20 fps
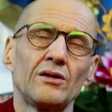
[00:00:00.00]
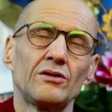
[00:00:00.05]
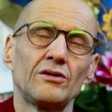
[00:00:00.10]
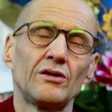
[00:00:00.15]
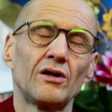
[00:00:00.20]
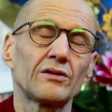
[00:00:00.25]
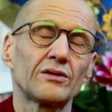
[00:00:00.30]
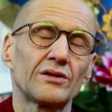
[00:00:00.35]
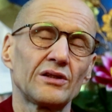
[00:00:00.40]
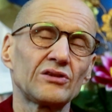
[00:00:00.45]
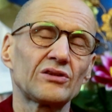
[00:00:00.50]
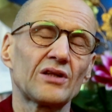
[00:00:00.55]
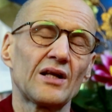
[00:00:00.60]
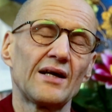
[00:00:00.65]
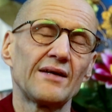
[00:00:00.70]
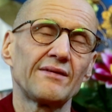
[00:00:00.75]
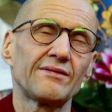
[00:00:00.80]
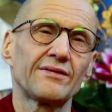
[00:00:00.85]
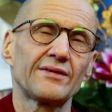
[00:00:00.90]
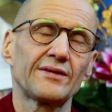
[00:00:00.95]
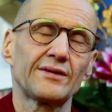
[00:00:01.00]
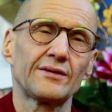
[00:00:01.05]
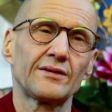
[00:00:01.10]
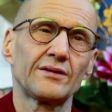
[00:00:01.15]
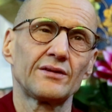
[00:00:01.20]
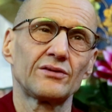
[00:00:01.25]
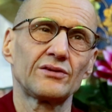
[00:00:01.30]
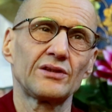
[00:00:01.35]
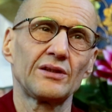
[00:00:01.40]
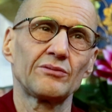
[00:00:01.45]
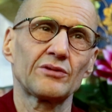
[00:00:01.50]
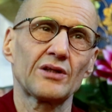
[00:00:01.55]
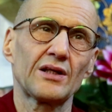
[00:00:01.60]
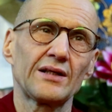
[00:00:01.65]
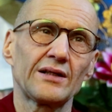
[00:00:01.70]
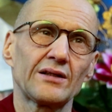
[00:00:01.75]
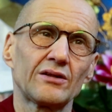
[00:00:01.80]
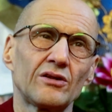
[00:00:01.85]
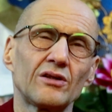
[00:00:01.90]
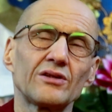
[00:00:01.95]
Not this life, seems
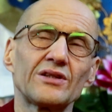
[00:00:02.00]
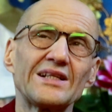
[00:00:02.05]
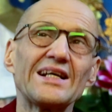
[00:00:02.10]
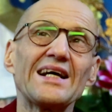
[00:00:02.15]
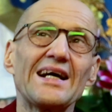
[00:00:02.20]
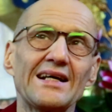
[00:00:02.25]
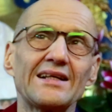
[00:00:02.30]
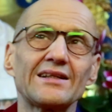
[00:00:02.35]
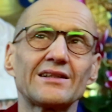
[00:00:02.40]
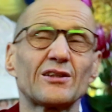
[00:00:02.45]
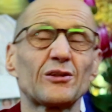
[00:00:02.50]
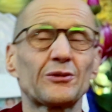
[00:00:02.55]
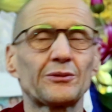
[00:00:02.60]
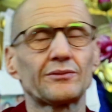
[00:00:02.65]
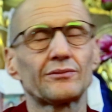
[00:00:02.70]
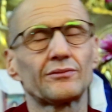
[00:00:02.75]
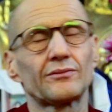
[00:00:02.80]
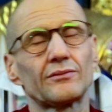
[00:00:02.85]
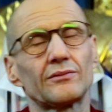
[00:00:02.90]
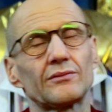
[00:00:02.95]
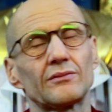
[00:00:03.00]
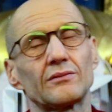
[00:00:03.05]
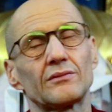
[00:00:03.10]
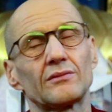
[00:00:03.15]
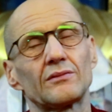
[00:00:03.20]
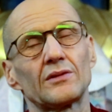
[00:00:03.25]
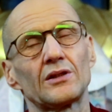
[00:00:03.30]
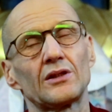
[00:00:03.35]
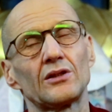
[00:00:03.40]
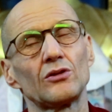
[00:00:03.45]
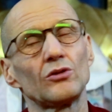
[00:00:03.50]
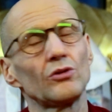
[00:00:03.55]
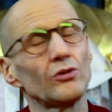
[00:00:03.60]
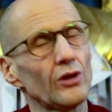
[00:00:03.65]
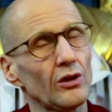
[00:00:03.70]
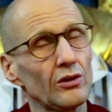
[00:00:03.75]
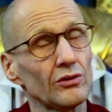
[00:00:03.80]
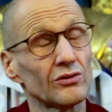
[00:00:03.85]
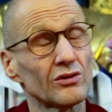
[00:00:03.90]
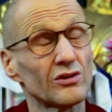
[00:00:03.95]
like. Not yet. Who
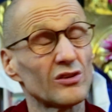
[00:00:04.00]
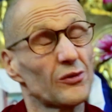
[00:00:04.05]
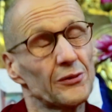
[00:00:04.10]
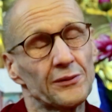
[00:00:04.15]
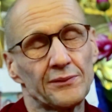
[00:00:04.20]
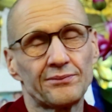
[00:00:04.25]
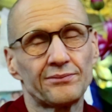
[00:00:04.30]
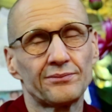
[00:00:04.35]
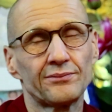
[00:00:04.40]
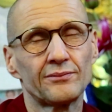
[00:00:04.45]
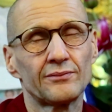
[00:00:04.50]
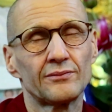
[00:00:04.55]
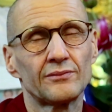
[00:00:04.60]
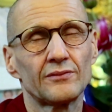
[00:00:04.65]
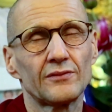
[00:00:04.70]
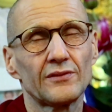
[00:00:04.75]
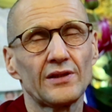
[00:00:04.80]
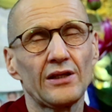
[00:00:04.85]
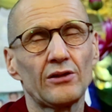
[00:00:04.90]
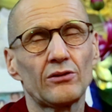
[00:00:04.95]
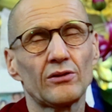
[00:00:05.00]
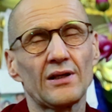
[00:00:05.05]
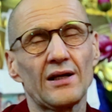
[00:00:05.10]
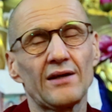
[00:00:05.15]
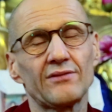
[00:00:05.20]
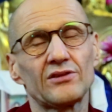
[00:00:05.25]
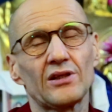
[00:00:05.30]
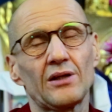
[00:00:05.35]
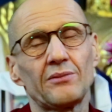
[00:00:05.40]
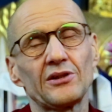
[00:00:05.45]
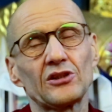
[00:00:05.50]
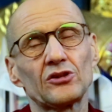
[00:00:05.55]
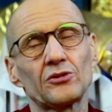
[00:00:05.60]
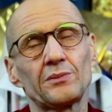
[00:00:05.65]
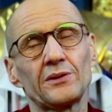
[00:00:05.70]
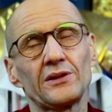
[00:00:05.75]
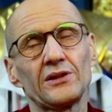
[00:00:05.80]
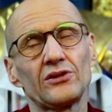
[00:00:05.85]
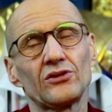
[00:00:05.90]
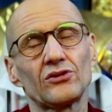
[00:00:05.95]
knows? They could have some
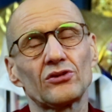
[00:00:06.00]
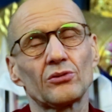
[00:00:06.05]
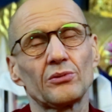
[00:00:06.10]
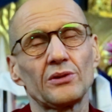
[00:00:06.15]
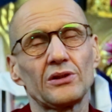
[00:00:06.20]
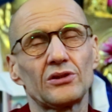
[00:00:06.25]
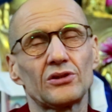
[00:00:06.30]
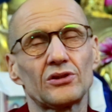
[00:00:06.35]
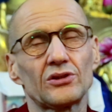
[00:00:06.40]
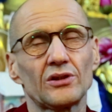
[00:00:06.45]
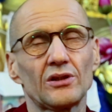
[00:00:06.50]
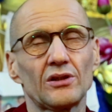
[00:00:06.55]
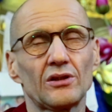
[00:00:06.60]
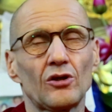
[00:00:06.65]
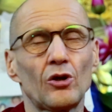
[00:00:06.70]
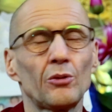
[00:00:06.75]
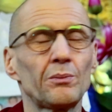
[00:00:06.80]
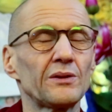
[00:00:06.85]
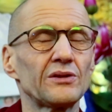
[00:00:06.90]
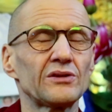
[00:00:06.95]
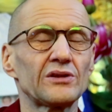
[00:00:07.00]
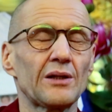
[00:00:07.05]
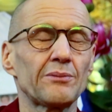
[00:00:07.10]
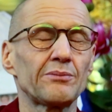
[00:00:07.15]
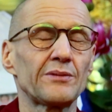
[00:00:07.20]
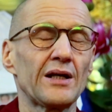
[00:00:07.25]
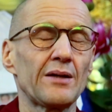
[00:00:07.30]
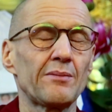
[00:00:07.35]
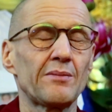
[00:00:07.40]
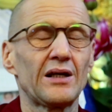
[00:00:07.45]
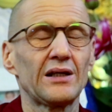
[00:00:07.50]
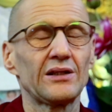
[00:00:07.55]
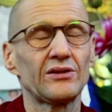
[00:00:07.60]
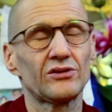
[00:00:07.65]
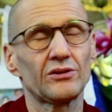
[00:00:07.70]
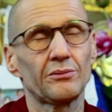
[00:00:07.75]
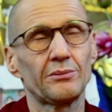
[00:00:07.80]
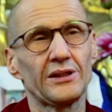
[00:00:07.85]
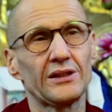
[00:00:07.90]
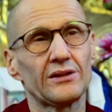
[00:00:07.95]
experience which opens up their
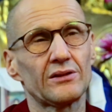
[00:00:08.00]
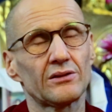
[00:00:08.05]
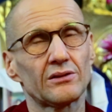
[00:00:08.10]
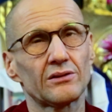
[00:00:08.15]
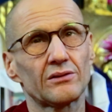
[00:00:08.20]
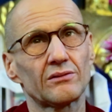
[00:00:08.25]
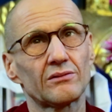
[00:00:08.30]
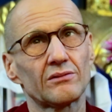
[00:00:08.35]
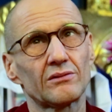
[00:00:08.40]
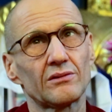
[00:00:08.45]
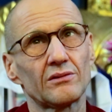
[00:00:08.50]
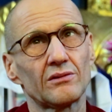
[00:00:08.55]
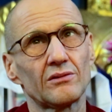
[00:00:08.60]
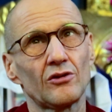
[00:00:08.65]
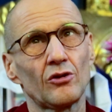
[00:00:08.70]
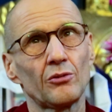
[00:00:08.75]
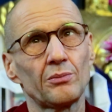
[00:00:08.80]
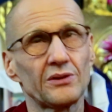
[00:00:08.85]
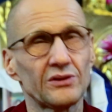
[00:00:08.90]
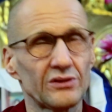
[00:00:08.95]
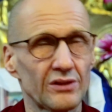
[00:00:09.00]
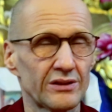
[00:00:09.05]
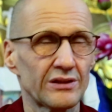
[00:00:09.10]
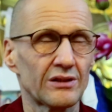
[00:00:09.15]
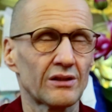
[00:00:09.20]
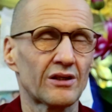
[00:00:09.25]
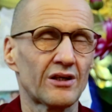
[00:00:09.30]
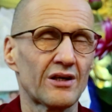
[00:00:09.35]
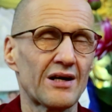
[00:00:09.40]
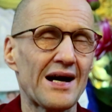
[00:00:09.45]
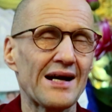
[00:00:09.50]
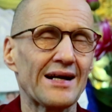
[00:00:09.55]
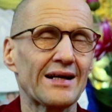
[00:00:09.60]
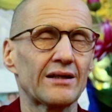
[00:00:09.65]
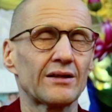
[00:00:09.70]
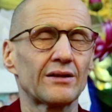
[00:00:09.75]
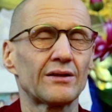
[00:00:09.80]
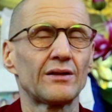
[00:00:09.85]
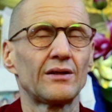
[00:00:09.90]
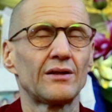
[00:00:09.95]
minds a bit, opens a little crack.